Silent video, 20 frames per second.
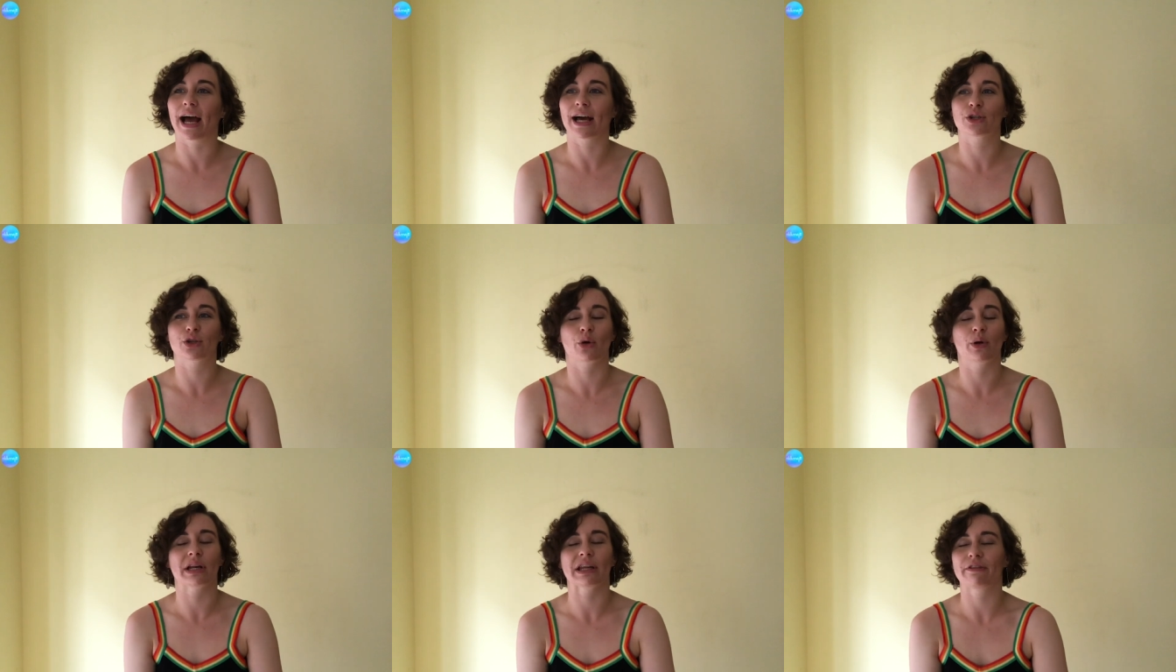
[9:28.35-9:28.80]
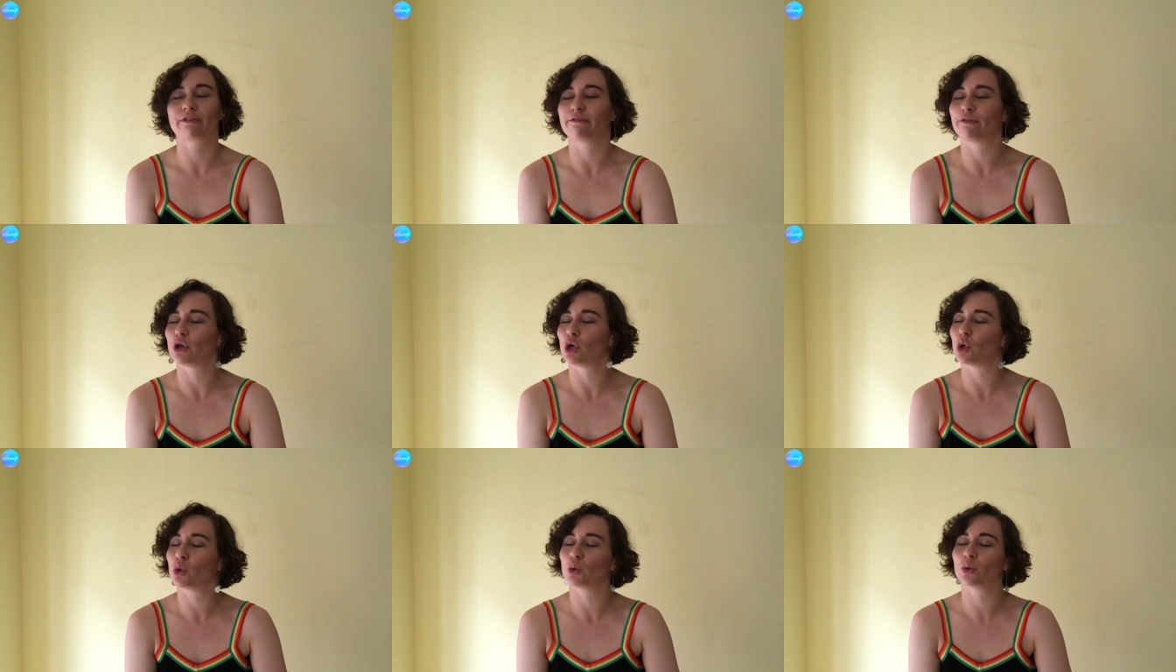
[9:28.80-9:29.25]
had already
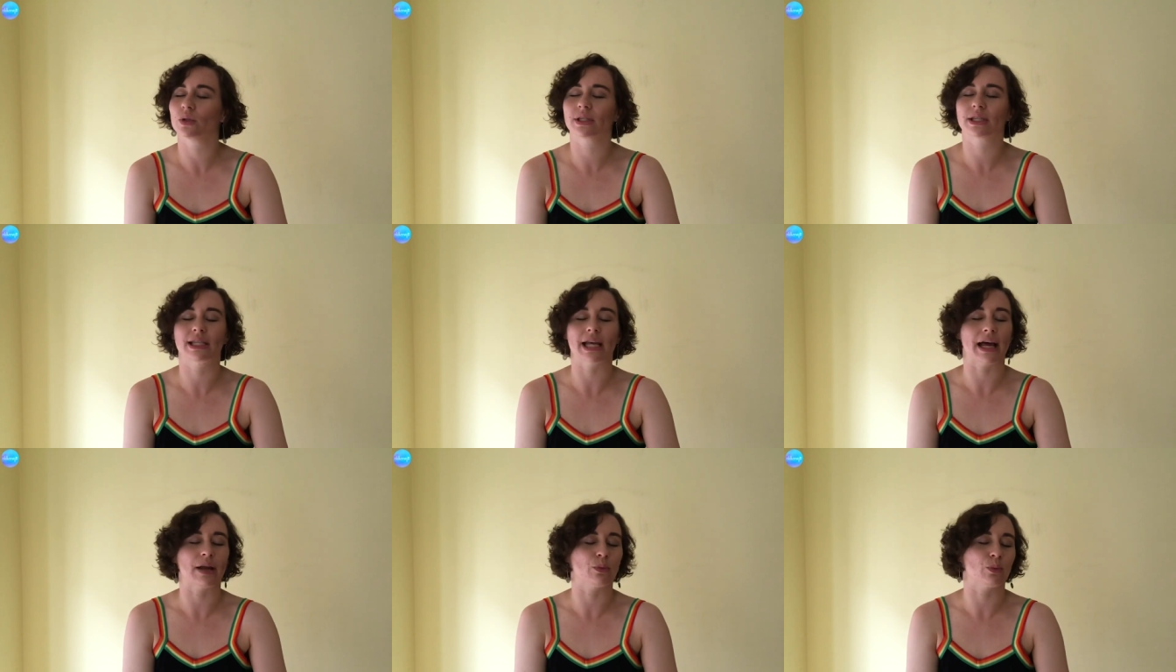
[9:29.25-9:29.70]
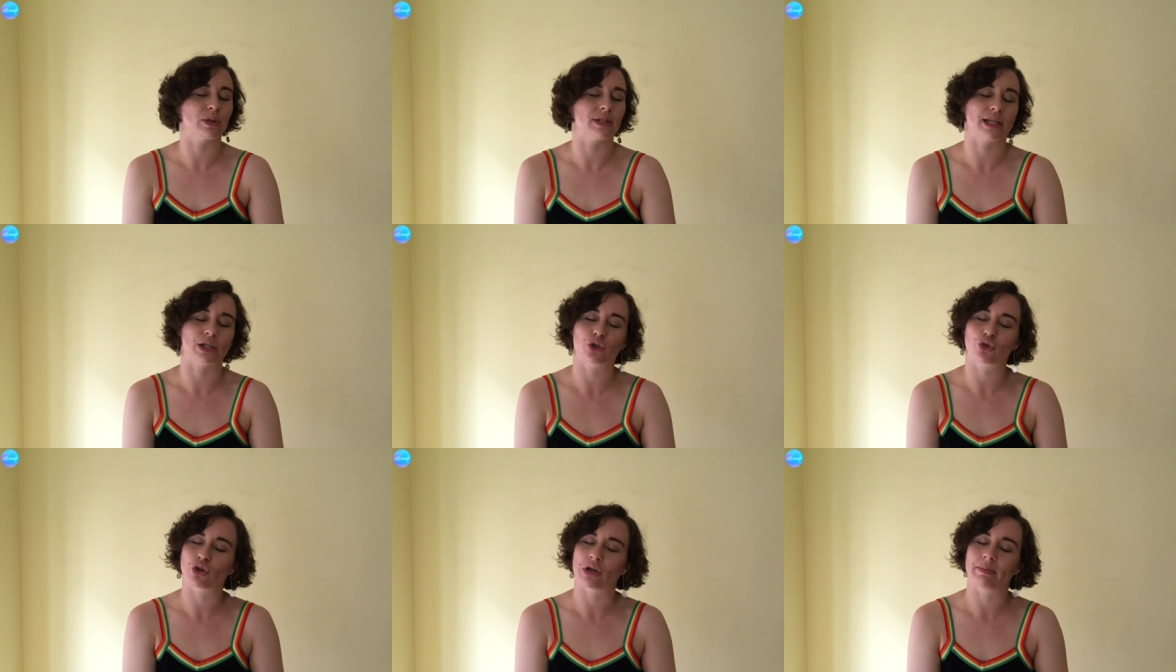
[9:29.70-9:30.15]
fused and was
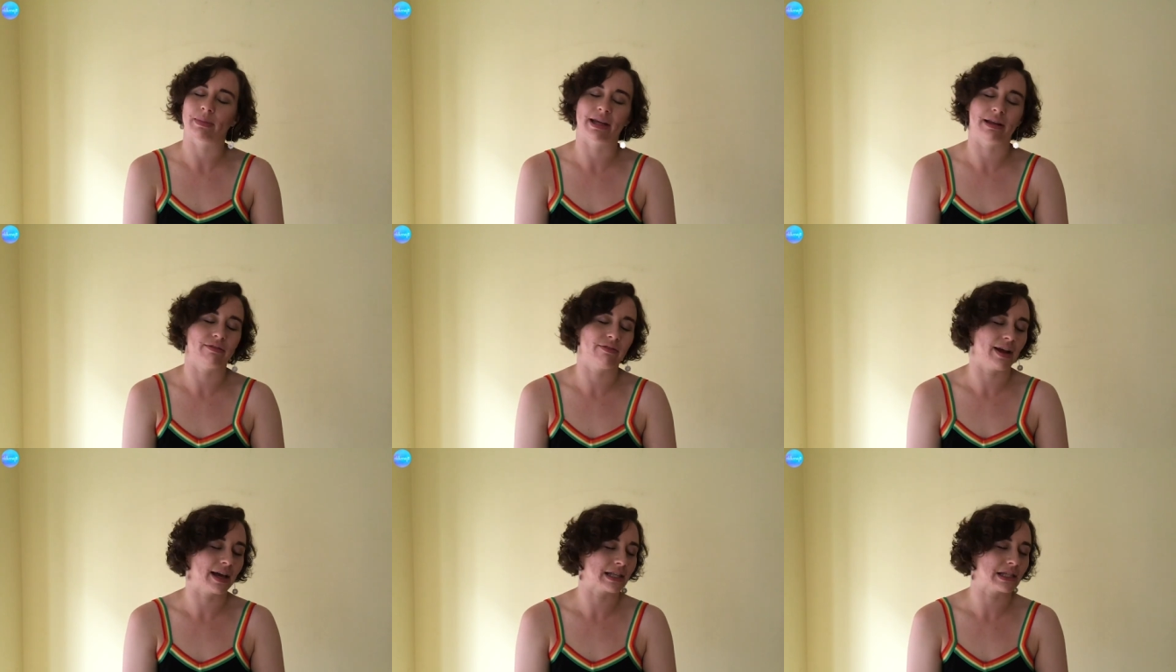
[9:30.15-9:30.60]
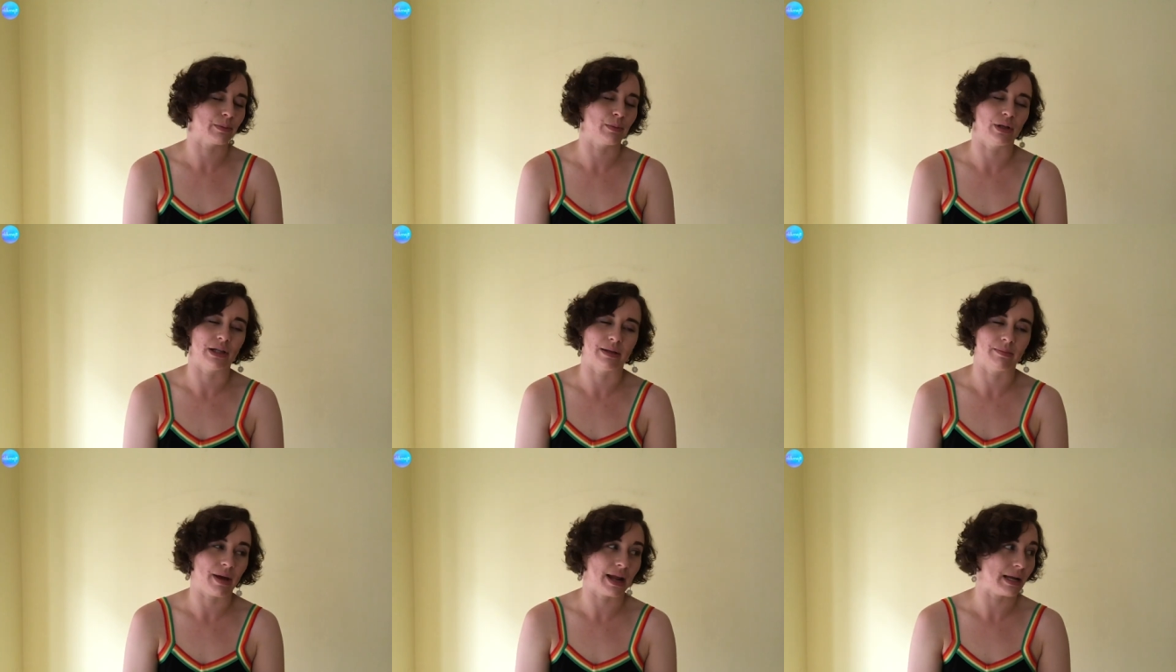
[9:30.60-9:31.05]
extremely
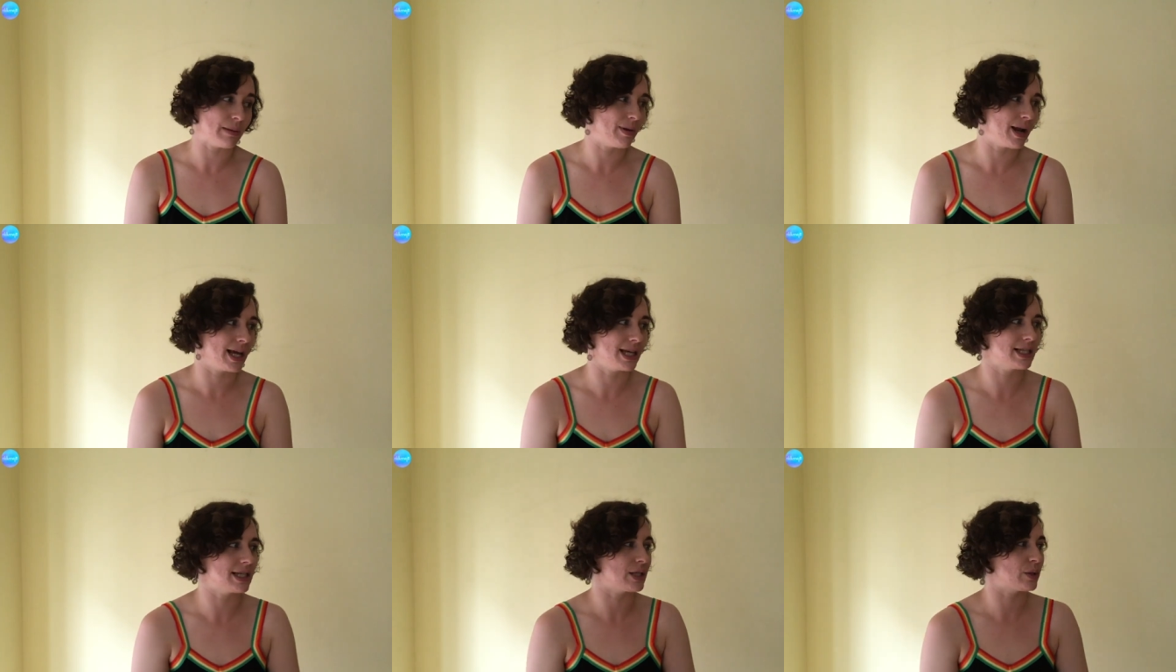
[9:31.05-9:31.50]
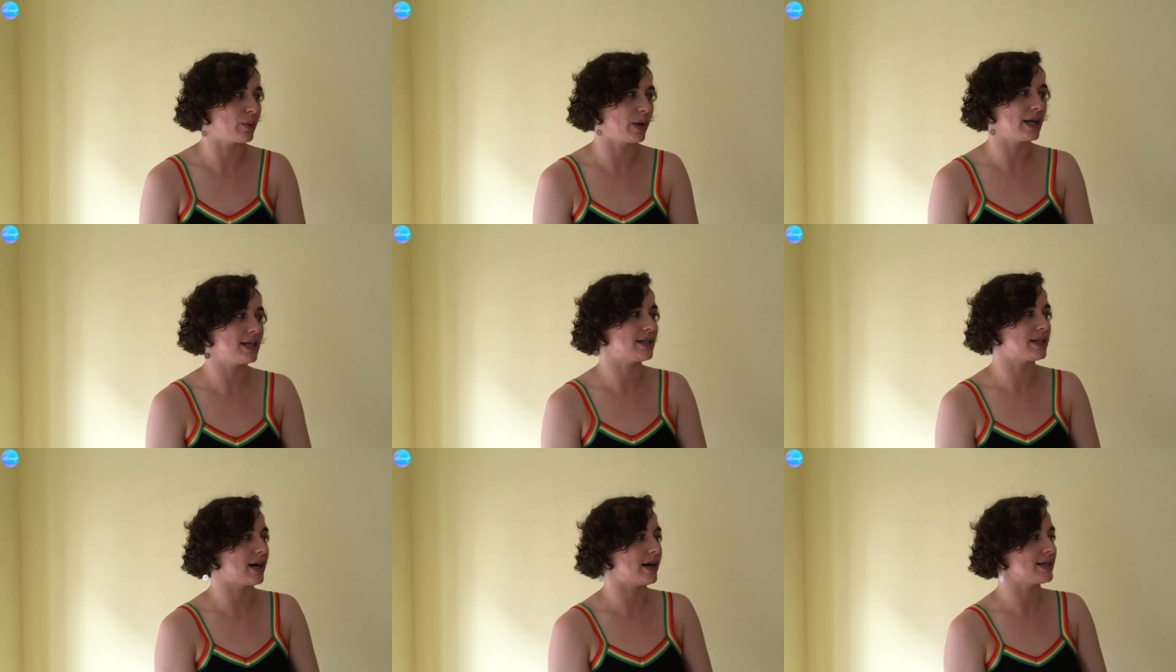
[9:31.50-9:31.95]
inflexible in many places when
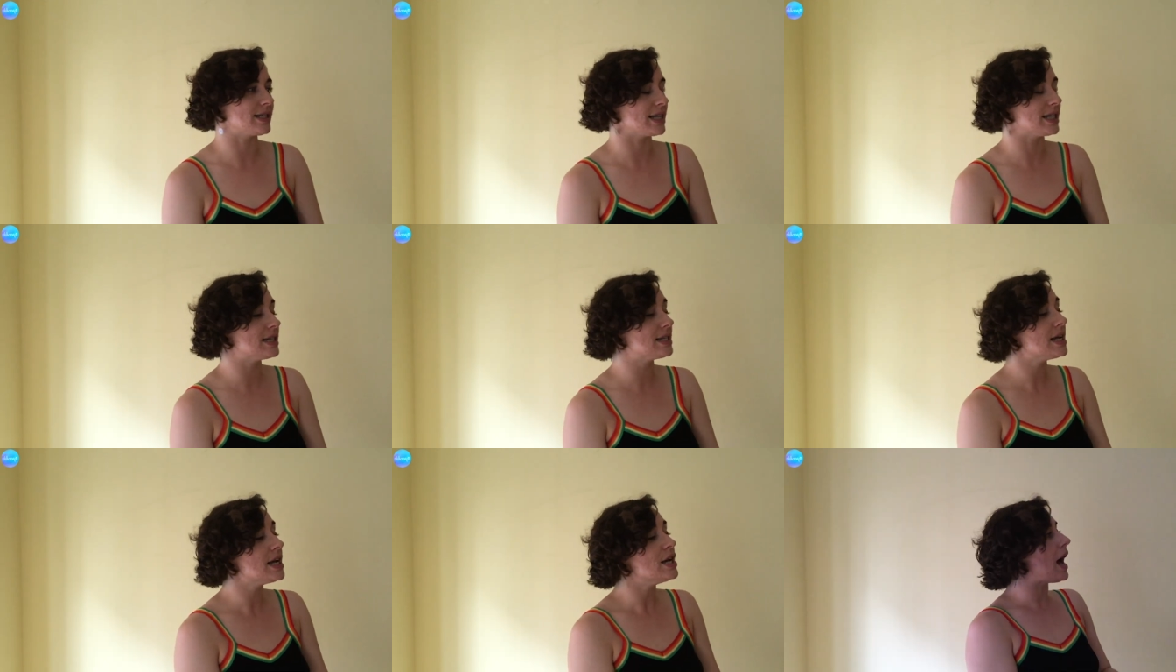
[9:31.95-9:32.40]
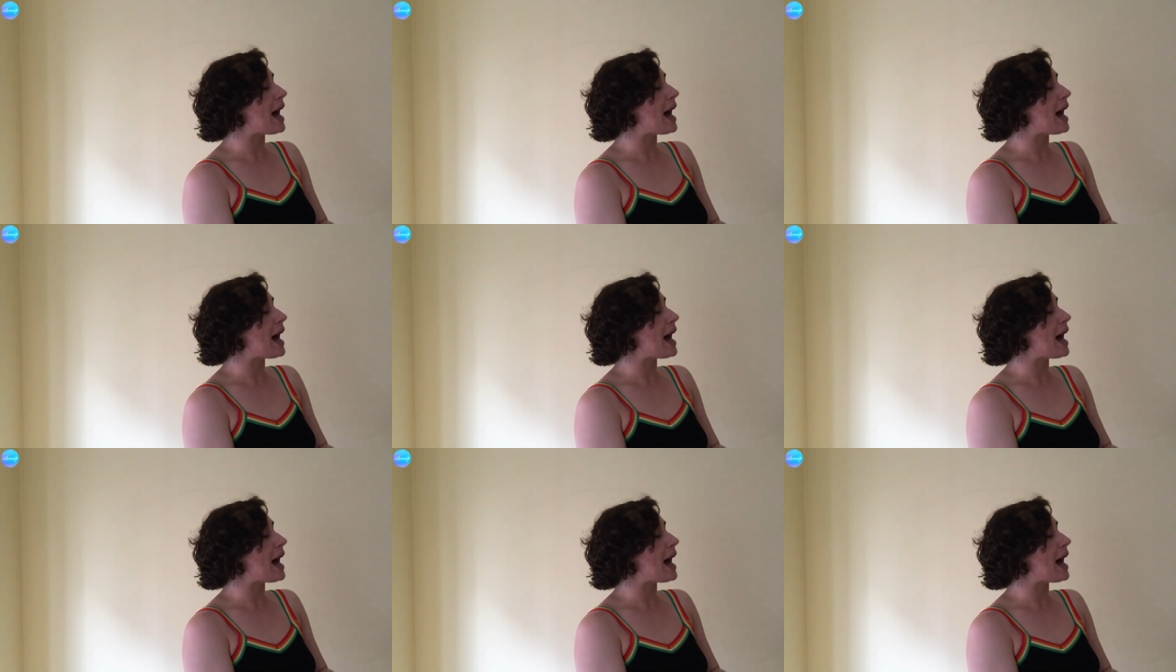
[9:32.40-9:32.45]
I started.